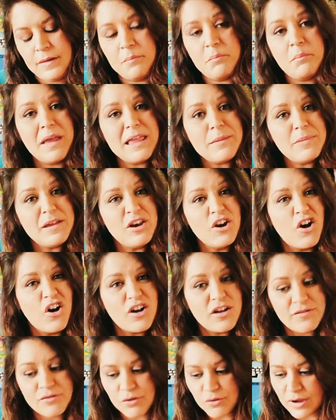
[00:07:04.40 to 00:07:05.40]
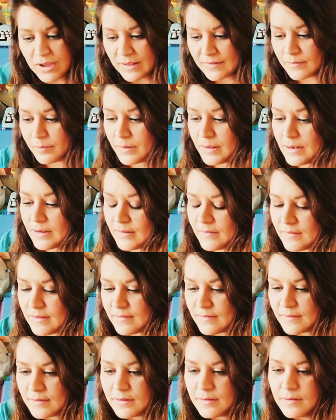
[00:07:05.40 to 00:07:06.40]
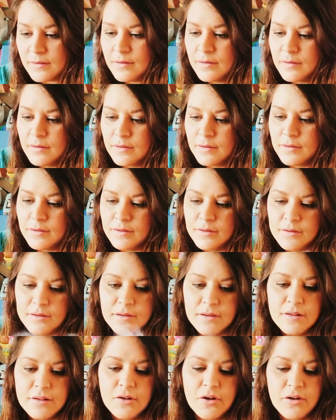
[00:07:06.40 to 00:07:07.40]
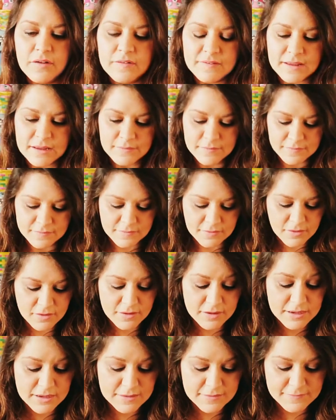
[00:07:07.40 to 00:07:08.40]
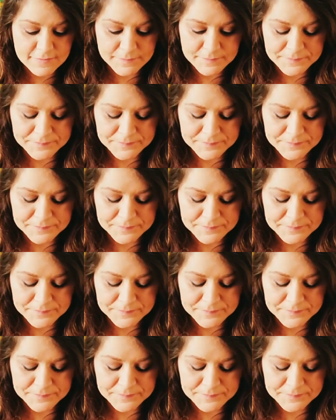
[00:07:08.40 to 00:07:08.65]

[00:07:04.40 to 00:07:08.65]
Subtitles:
Maybe not if your caterpillar's eaten lots outside.